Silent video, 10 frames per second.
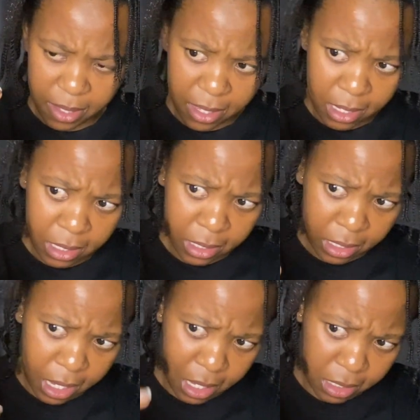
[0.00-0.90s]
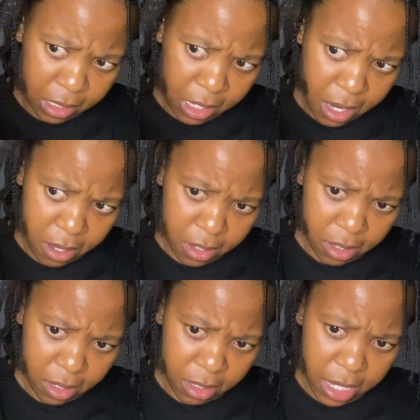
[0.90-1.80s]
this hairstyle
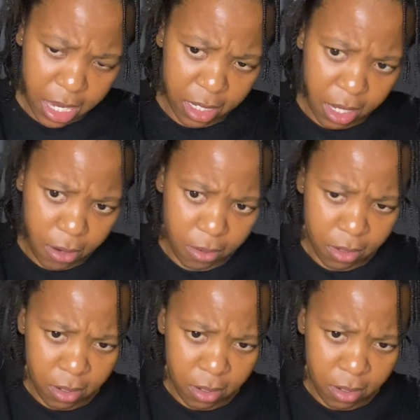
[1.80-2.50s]
takedown.